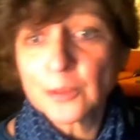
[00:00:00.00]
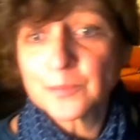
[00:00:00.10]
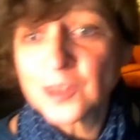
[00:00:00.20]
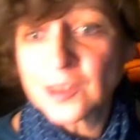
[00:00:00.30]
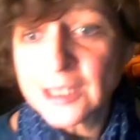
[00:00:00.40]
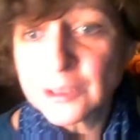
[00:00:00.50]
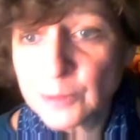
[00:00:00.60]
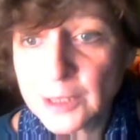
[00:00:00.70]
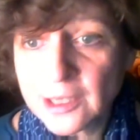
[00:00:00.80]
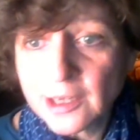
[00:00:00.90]
obviously
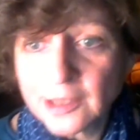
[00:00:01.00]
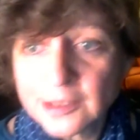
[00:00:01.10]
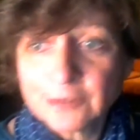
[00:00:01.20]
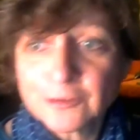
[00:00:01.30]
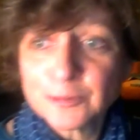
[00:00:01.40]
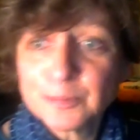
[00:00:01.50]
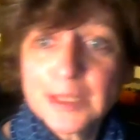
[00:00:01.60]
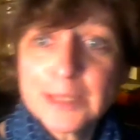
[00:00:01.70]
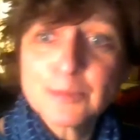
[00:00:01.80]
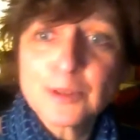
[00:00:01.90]
we are different
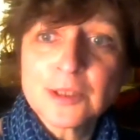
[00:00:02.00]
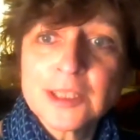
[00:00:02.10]
people.